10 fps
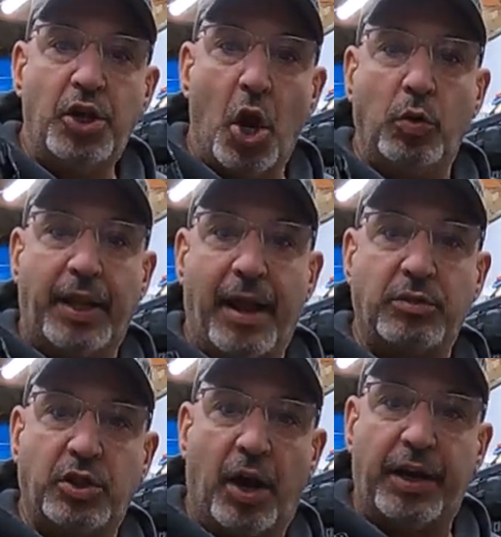No
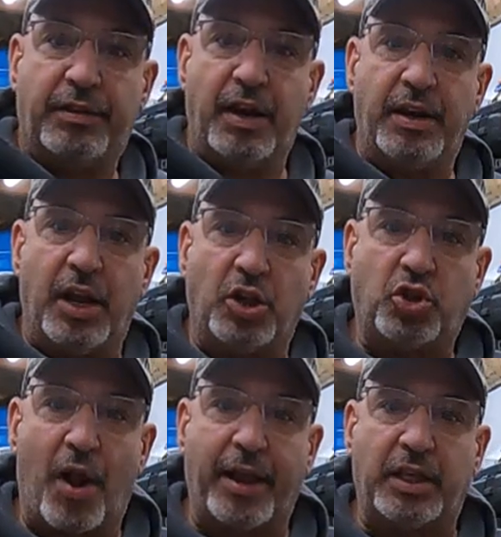downside. It didn't
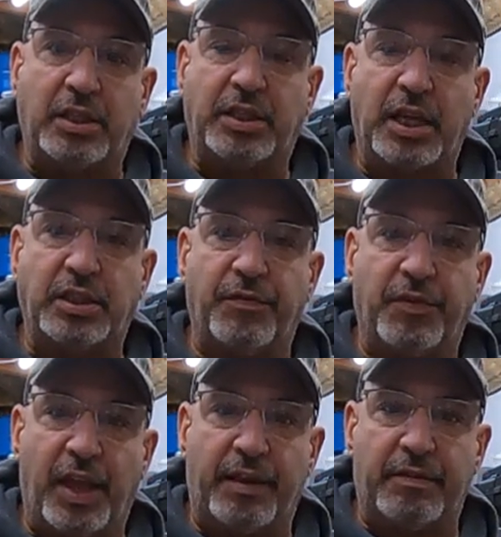attract
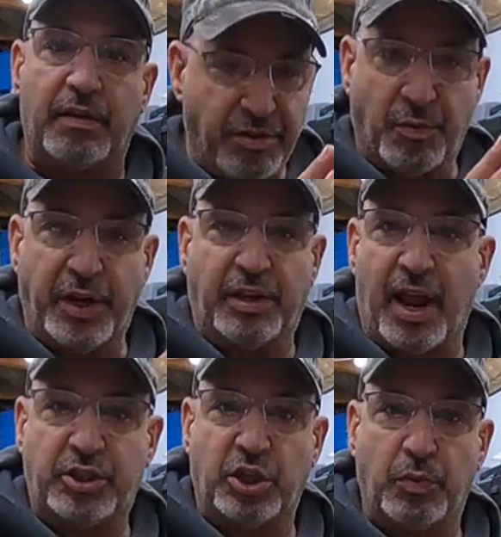excessive lint. The
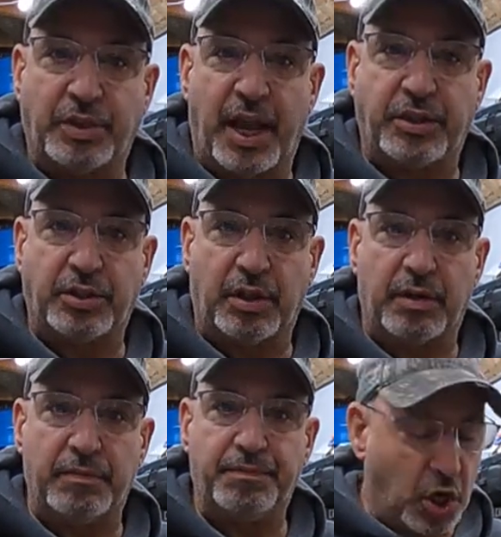retention was excellent.